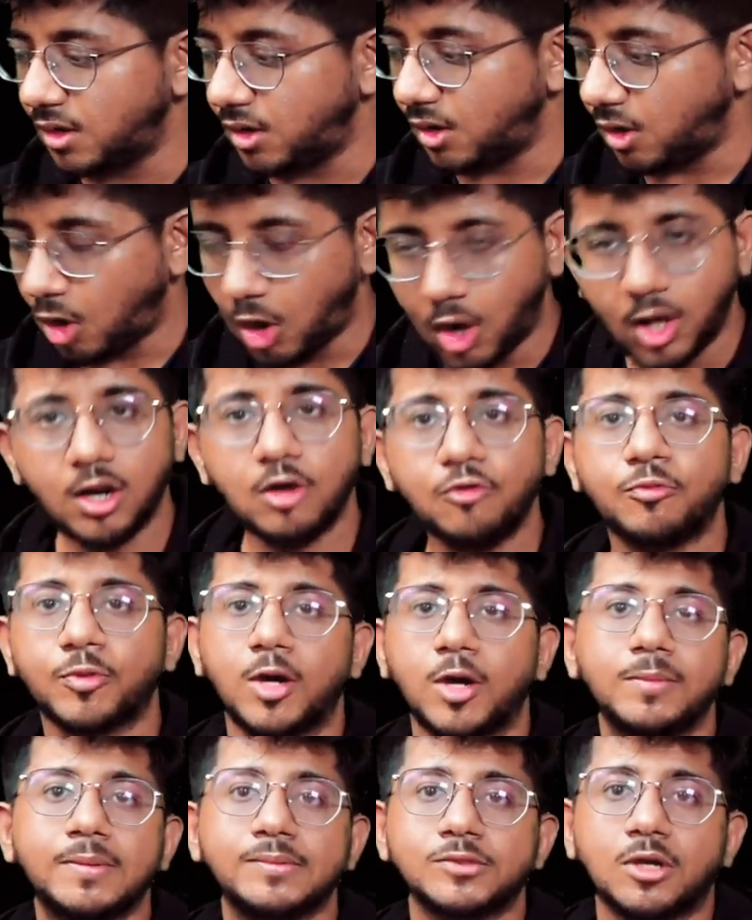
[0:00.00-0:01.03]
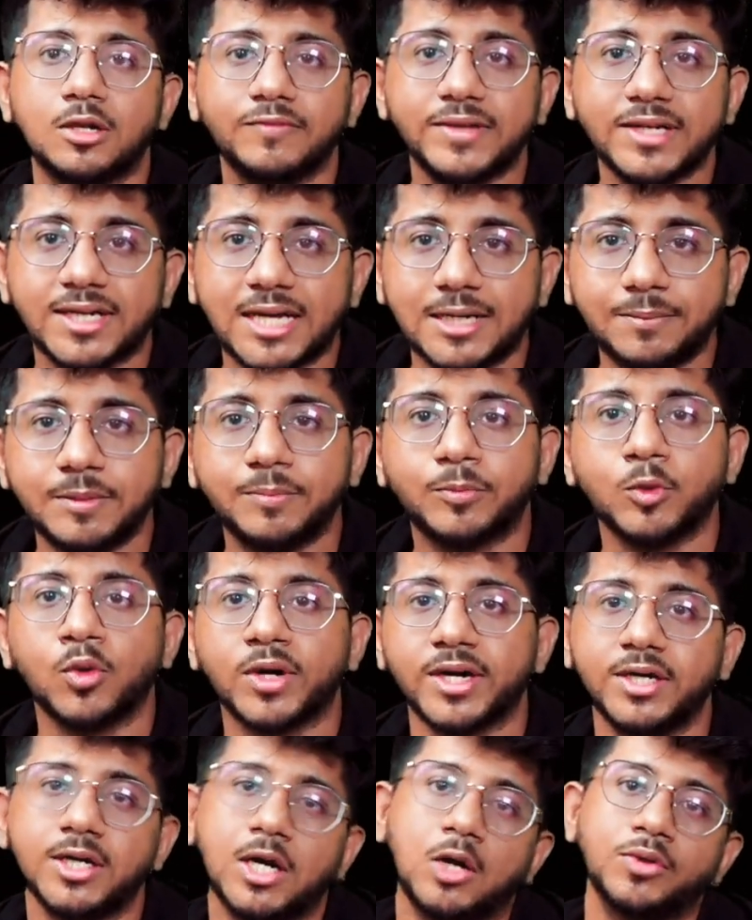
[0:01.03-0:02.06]
All of problem solving can be
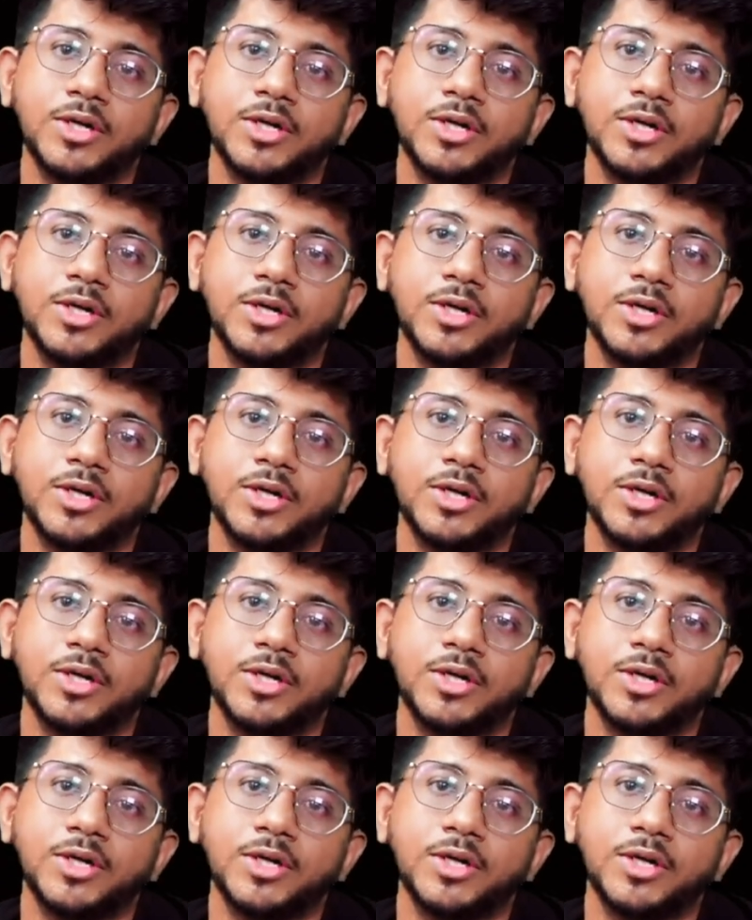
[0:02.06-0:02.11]
broken down